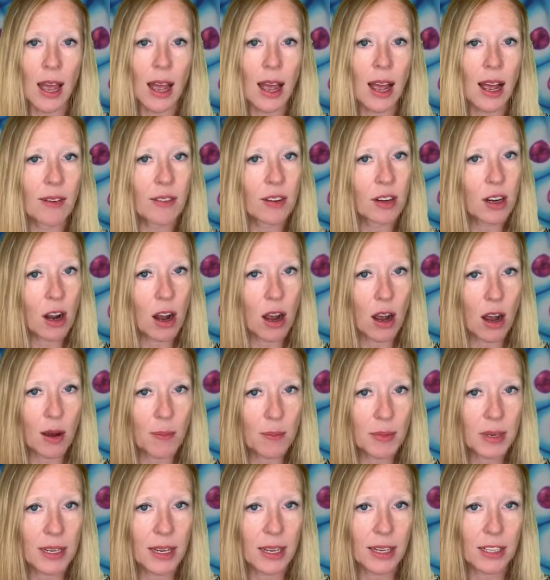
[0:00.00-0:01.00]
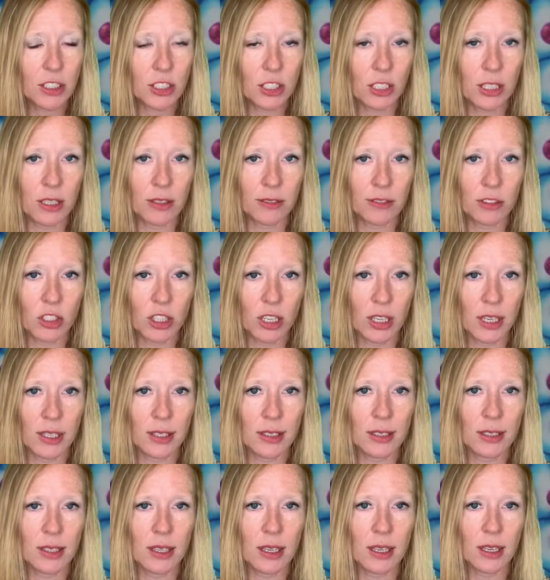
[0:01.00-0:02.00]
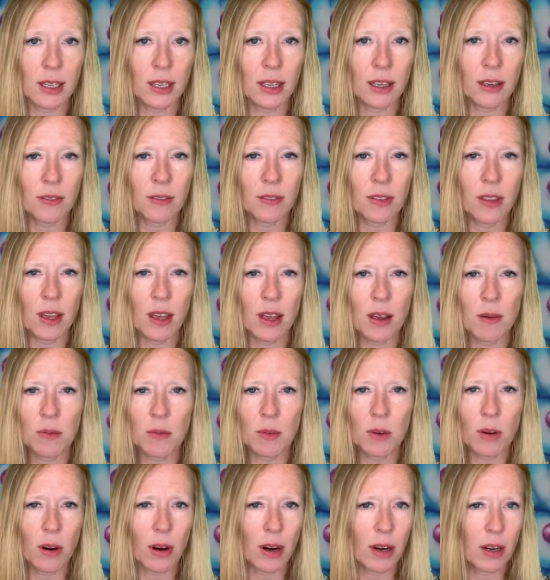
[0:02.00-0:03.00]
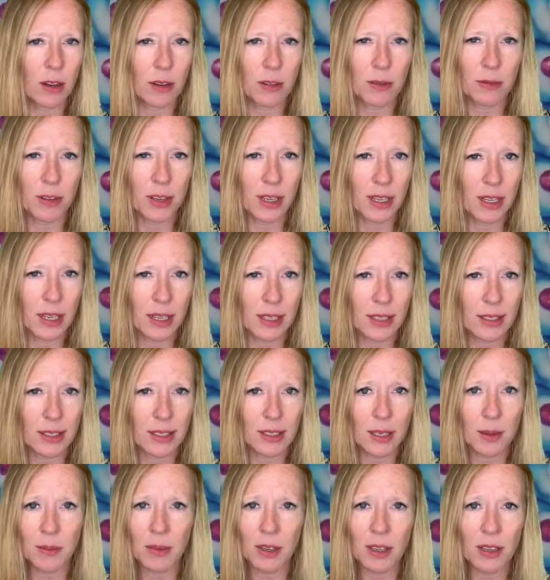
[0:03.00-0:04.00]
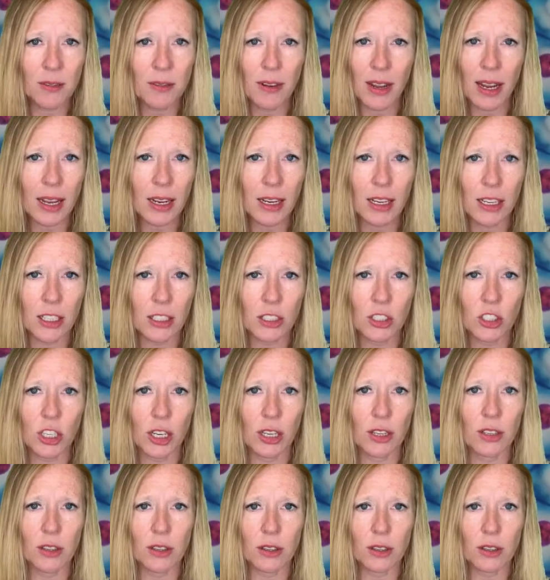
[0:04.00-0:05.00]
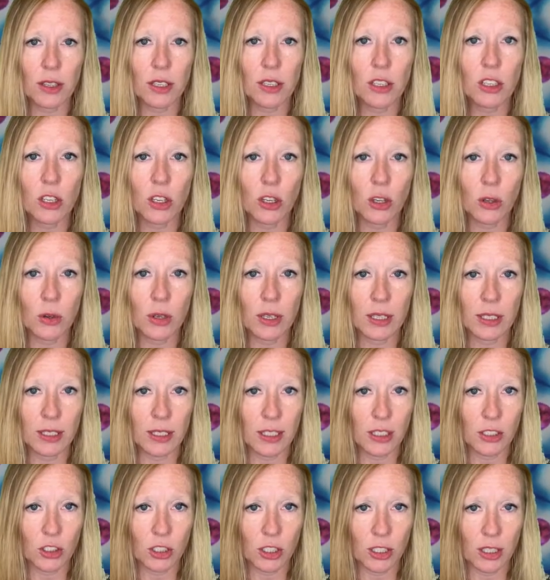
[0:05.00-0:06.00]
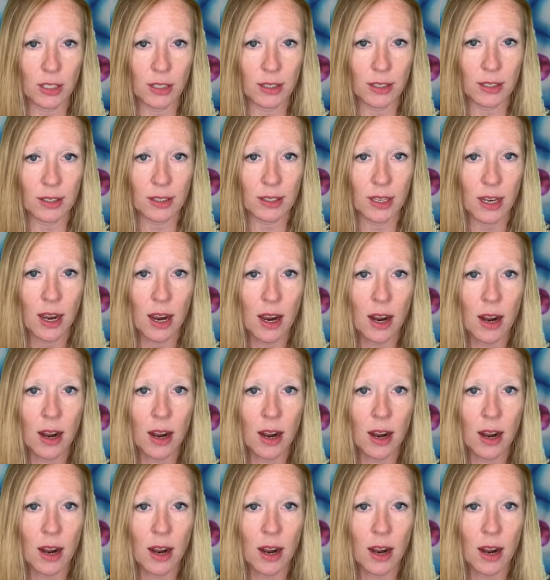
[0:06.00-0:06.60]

have a combination of genes that give them greater fitness, some advantage under the new conditions.